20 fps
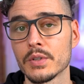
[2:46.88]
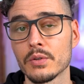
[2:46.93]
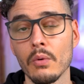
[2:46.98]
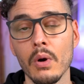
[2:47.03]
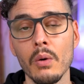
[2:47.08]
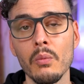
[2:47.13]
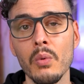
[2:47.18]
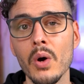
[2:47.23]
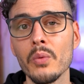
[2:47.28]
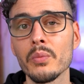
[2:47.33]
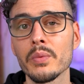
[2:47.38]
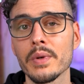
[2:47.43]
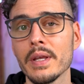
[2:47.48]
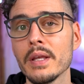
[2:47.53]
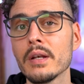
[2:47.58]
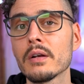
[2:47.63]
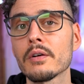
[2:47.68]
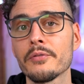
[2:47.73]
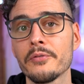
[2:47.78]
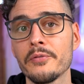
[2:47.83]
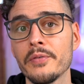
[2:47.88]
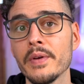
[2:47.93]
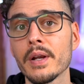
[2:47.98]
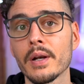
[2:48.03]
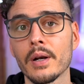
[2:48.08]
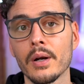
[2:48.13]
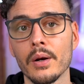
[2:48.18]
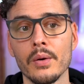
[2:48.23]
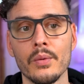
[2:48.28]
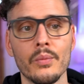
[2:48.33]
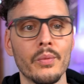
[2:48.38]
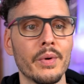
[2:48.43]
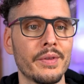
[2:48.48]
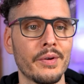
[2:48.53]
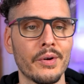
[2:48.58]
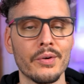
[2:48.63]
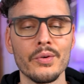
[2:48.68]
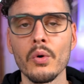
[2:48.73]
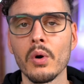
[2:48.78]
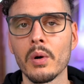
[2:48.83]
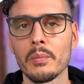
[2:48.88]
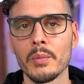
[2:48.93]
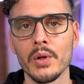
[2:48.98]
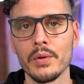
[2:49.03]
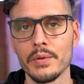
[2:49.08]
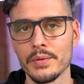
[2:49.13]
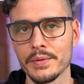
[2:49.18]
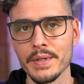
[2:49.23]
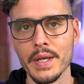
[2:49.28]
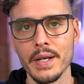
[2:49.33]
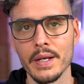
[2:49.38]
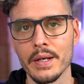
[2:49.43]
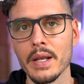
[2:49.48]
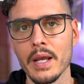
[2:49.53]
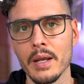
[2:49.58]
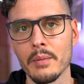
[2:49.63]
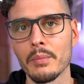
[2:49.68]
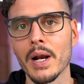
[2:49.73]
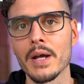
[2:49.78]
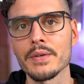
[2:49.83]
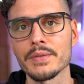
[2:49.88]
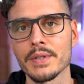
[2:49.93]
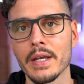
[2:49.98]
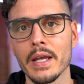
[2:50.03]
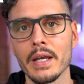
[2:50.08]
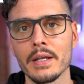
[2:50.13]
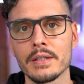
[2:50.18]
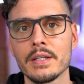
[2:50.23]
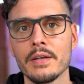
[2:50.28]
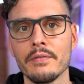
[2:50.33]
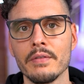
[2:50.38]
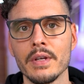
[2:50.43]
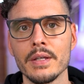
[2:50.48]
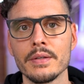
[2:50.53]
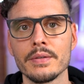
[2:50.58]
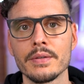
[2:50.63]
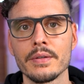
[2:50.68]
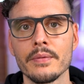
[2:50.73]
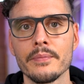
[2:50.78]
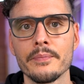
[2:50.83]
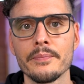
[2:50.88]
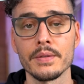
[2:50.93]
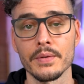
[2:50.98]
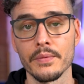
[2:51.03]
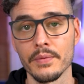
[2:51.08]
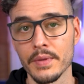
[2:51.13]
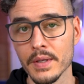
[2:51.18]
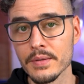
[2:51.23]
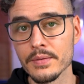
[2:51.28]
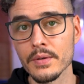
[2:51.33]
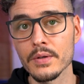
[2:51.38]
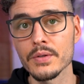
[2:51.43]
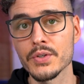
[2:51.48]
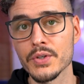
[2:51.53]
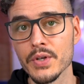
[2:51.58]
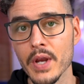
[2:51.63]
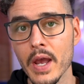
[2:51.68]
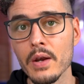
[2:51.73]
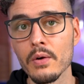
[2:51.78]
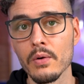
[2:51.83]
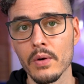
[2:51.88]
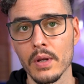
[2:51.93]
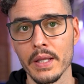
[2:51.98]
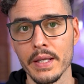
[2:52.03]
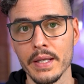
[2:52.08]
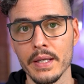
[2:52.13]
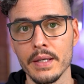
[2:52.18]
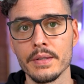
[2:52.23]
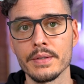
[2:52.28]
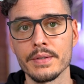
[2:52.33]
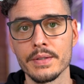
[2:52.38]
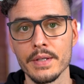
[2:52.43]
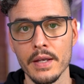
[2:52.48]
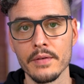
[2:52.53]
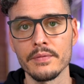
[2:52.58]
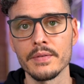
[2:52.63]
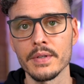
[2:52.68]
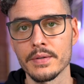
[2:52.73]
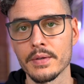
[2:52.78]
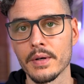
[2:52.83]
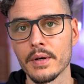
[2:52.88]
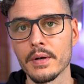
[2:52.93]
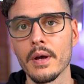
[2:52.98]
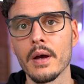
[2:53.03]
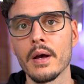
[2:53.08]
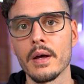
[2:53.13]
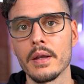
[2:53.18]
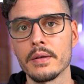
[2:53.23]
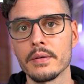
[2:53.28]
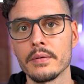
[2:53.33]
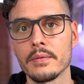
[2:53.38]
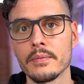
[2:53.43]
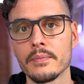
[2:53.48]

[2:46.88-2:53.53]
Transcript: So it won't interfere with your normal day-to-day browsing activities. So these are generally safe to turn on.